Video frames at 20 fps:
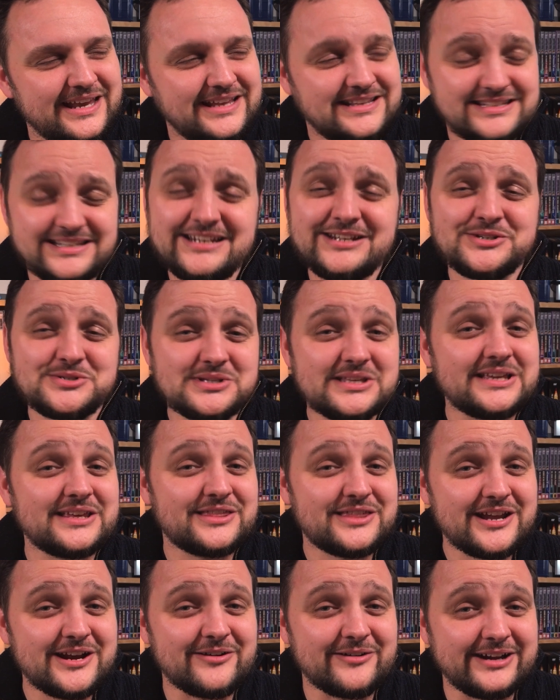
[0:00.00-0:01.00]
It's an interesting
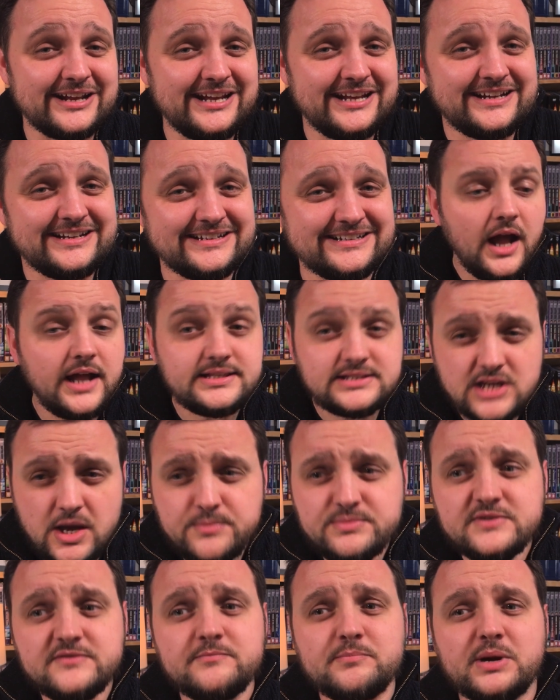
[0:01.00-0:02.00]
theory. In
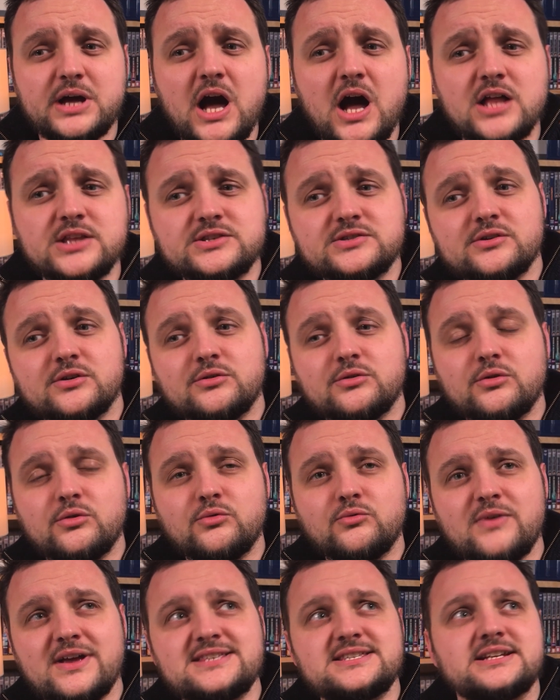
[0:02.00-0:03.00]
terms of Picard's
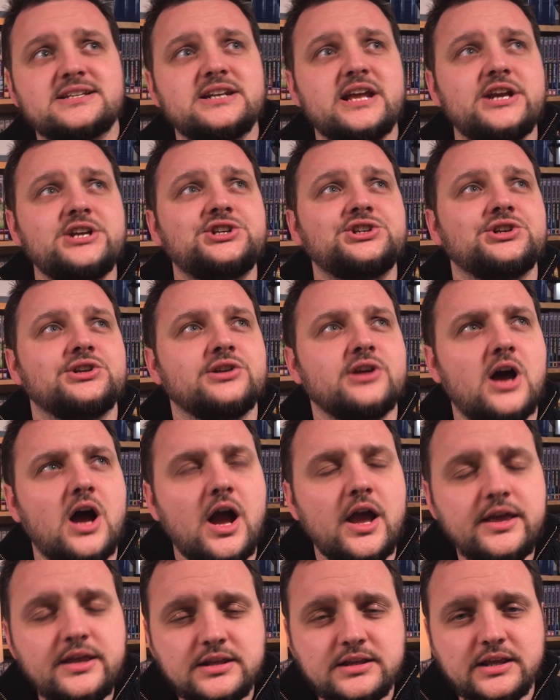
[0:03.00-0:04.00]
resignation,
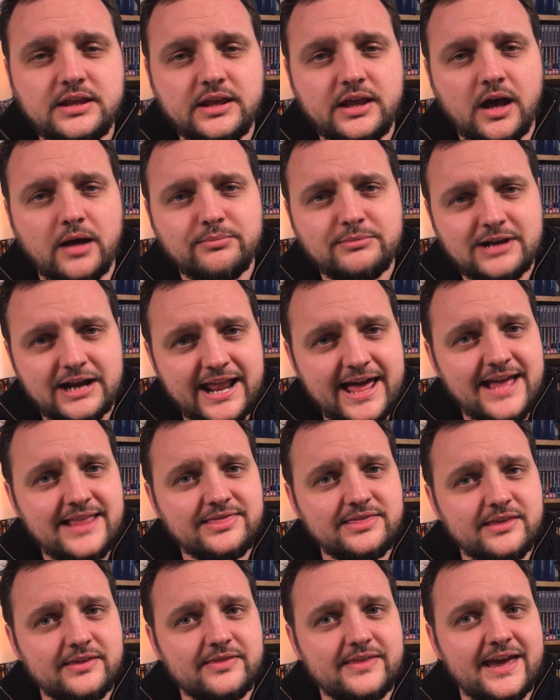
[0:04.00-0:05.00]
I'm
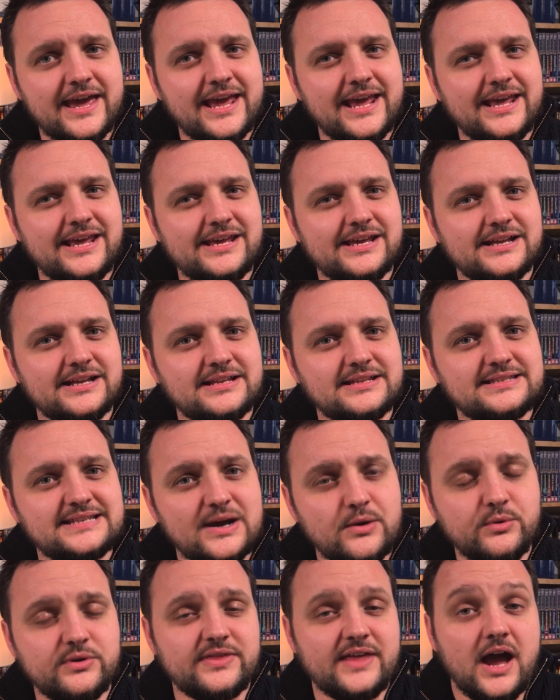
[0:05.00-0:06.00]
glad that they
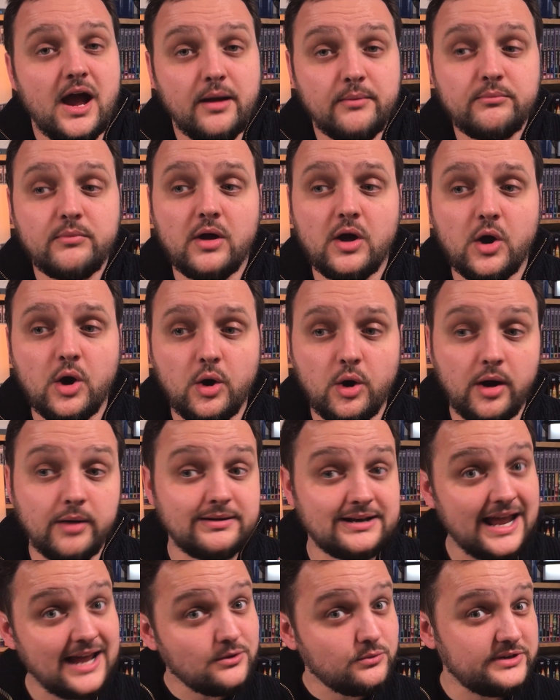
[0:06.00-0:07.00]
dealt with that. I'm
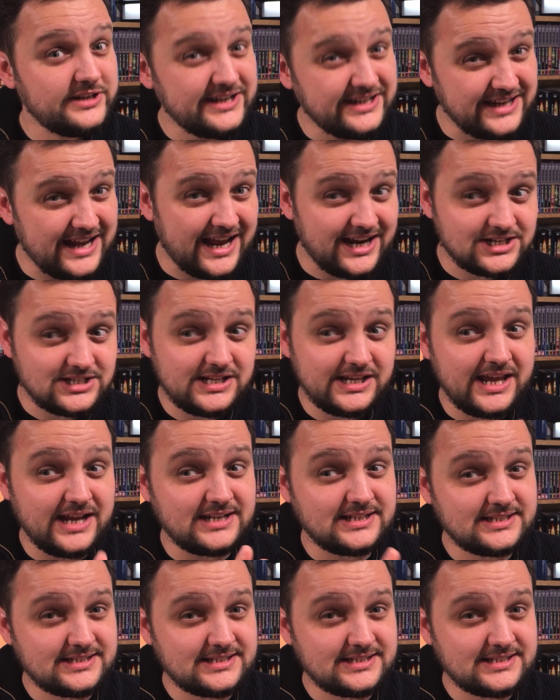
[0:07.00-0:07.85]
glad we didn't actually get to